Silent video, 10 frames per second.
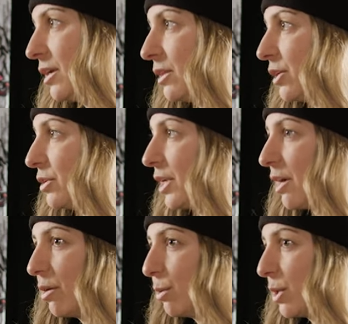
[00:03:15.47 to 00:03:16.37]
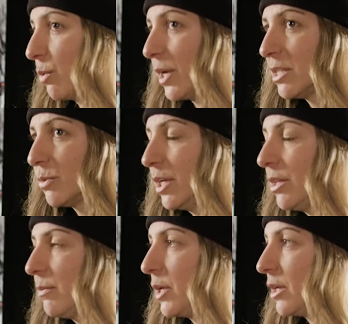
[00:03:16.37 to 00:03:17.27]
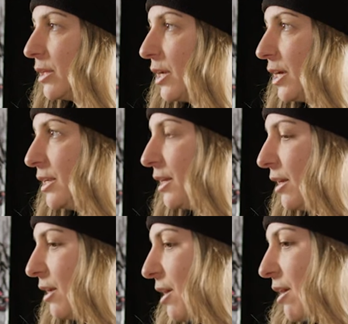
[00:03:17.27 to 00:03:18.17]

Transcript: a little narrower waist width being the 90,